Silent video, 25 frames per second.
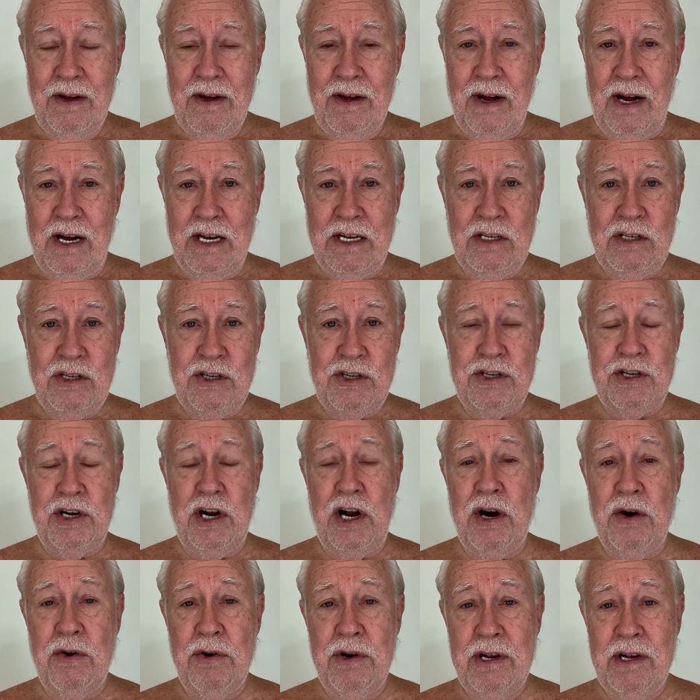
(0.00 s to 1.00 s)
Are you
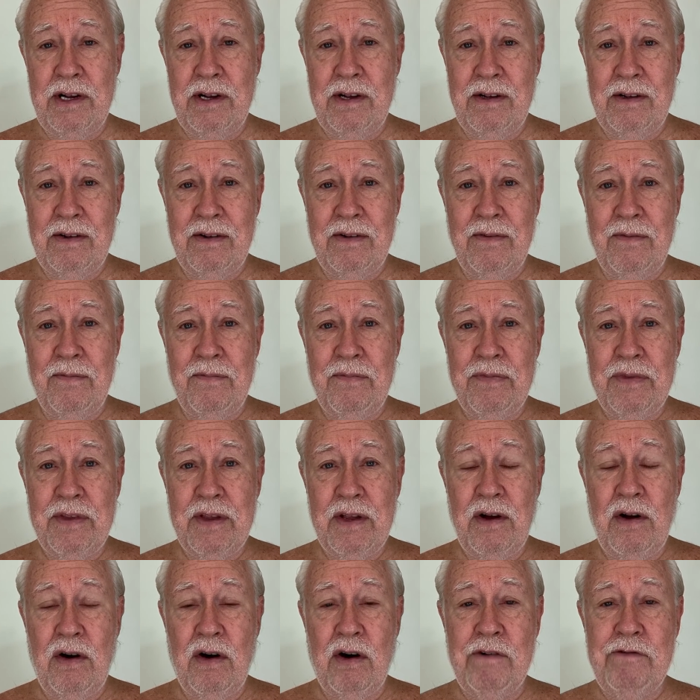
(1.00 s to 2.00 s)
sharing
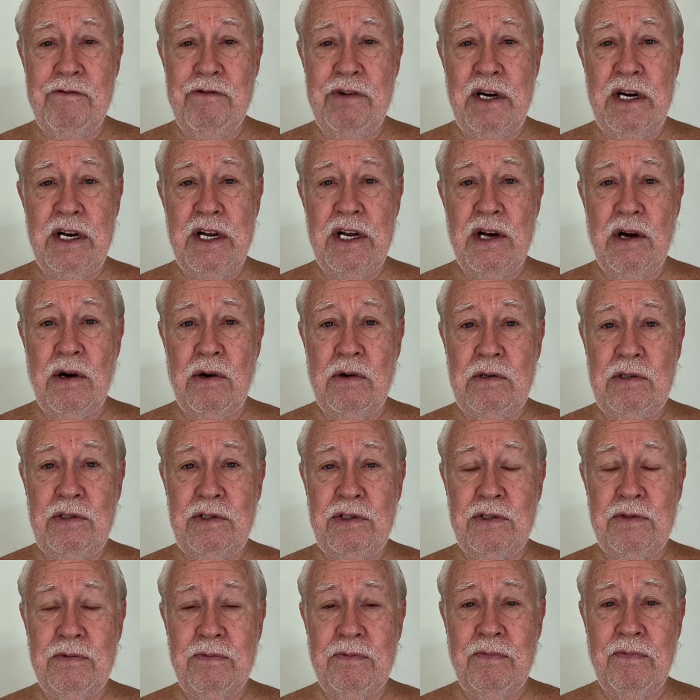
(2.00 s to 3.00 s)
our
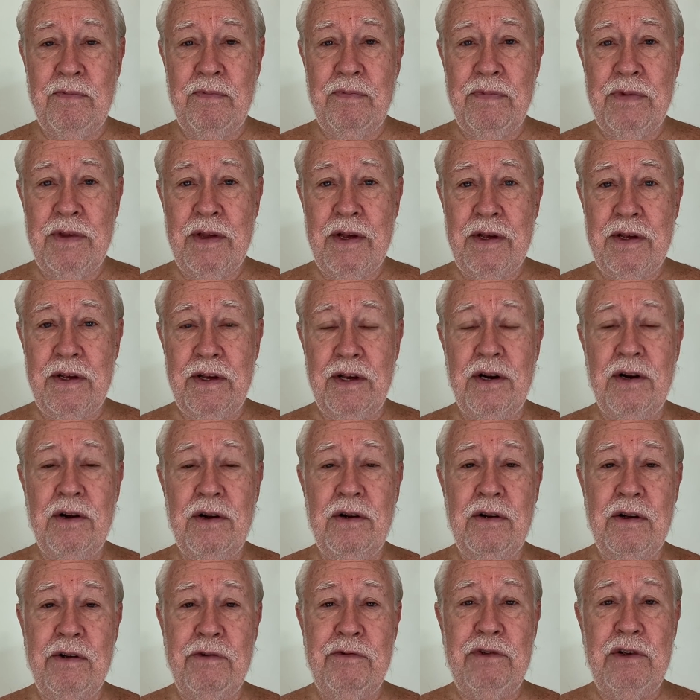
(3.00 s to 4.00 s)
videos? You know,
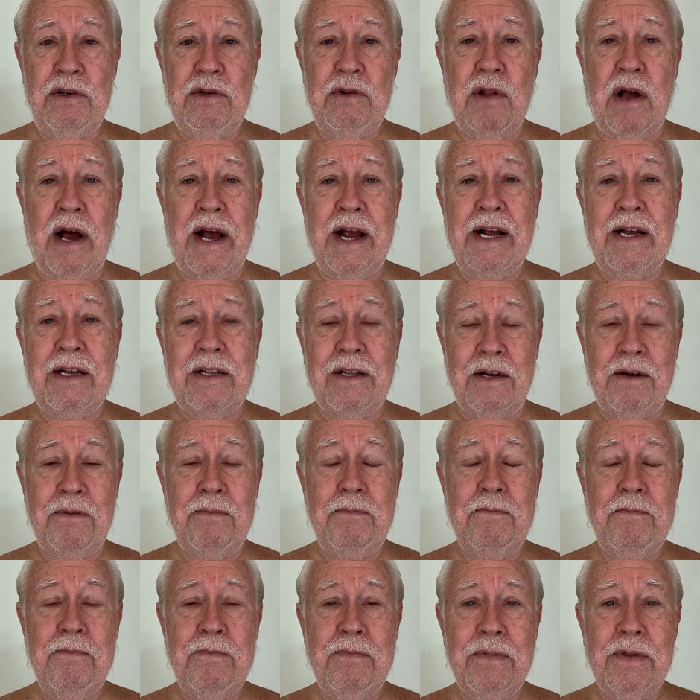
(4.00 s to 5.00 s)
if you like
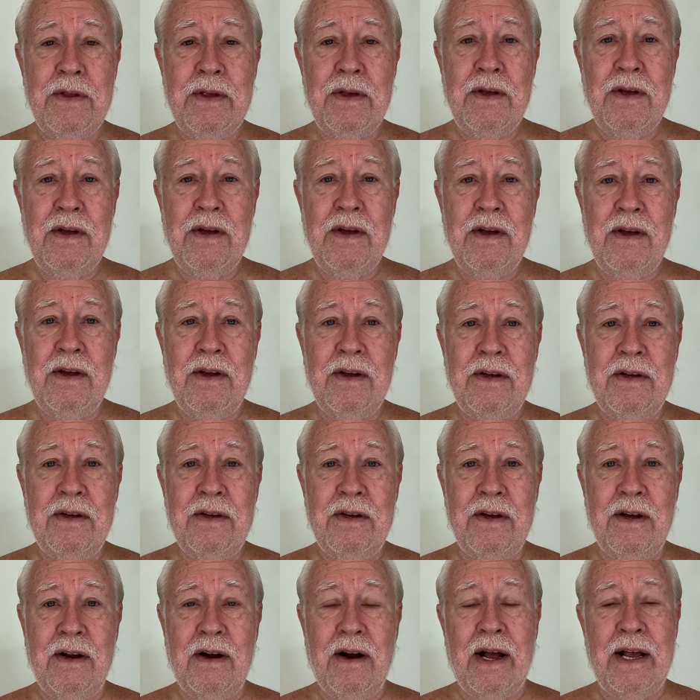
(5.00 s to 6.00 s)
them.
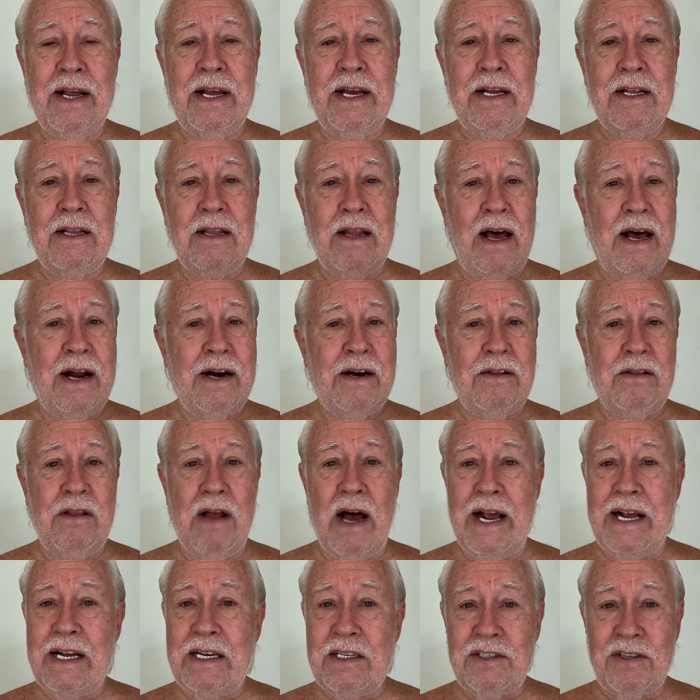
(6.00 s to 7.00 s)
You know, I get a lot of
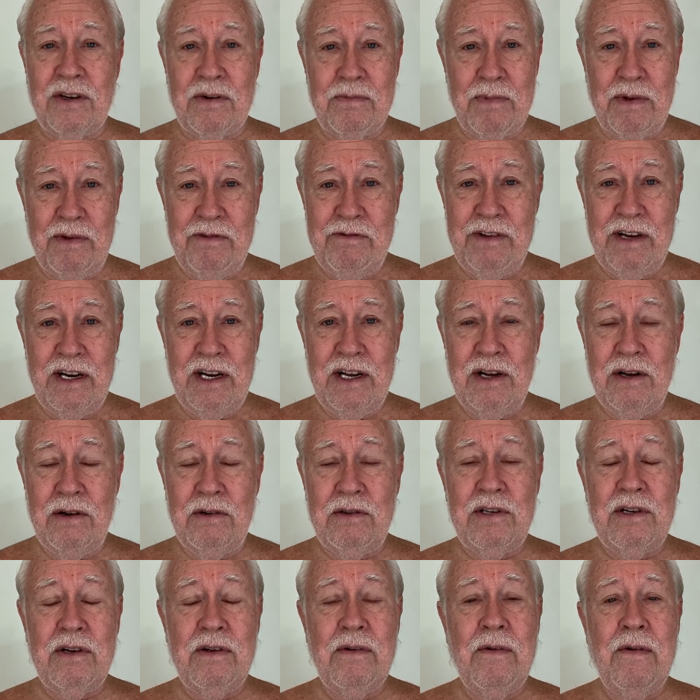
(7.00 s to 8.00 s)
likes on my
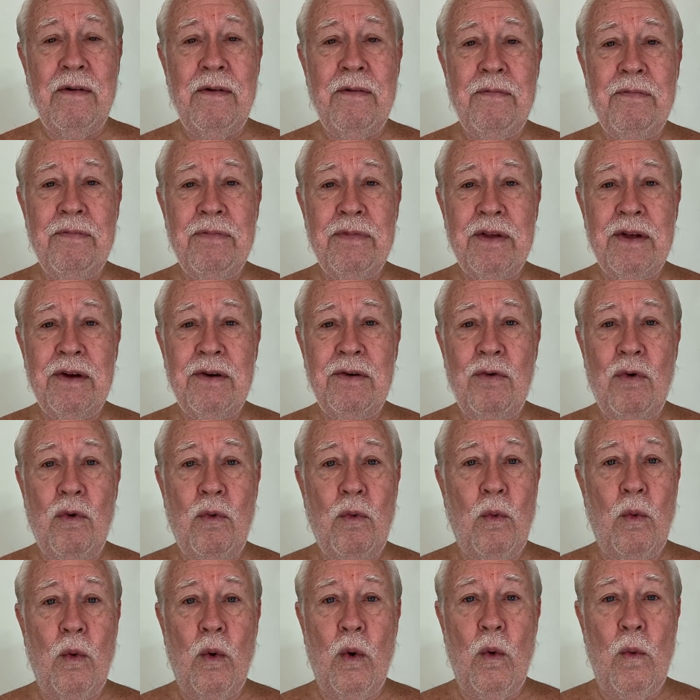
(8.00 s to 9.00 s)
videos.
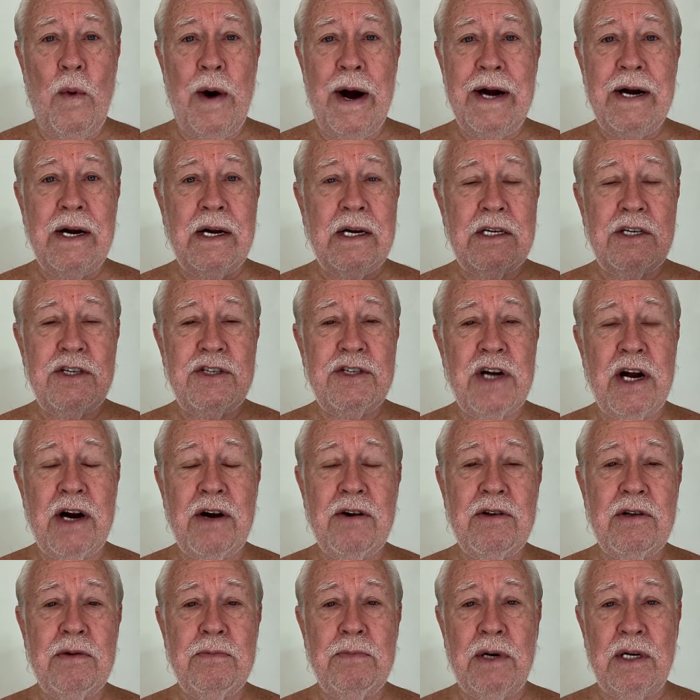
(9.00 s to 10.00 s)
Well, why not share
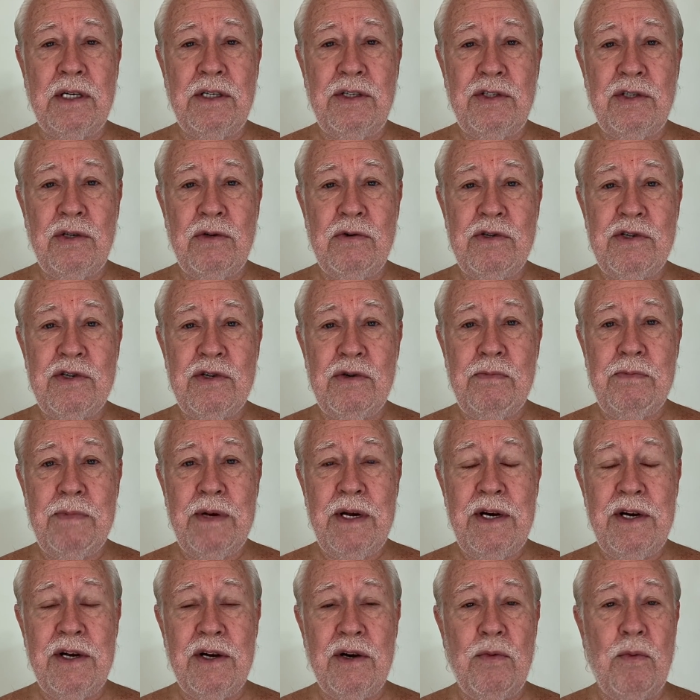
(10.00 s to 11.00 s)
them on social
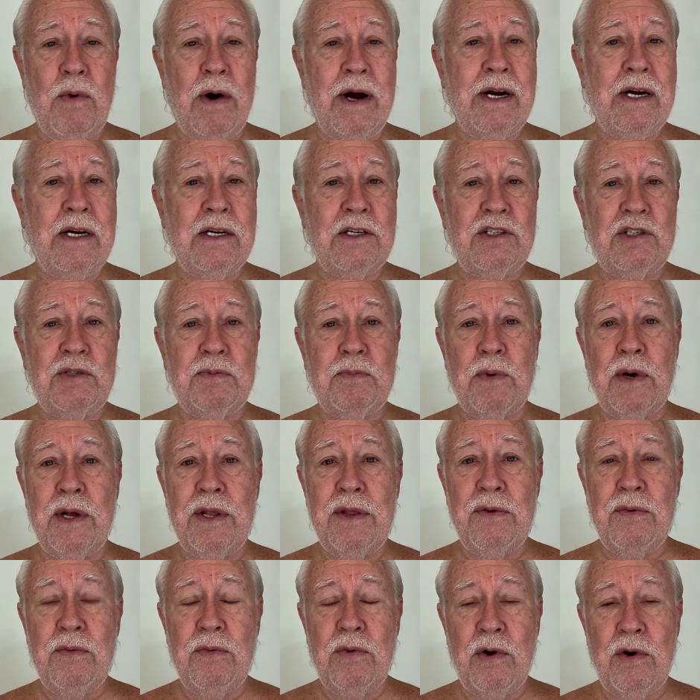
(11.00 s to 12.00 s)
media? Why not spread
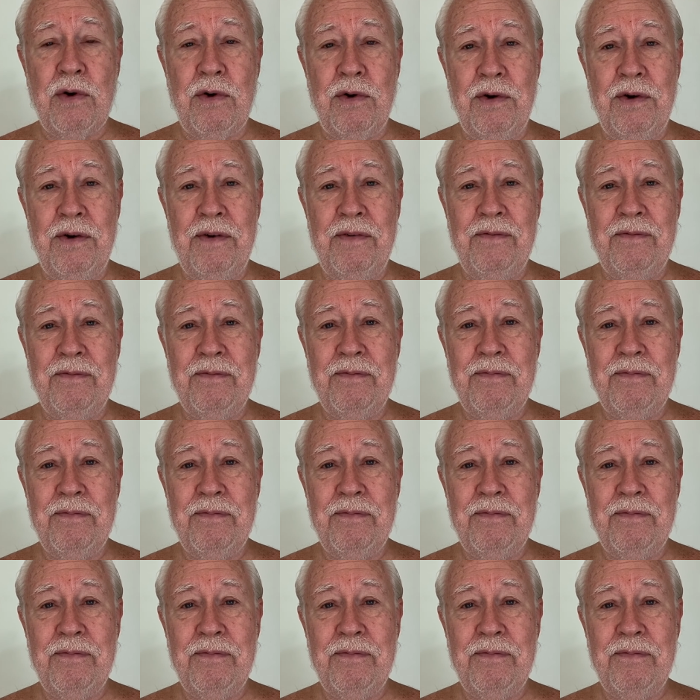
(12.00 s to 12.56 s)
the word?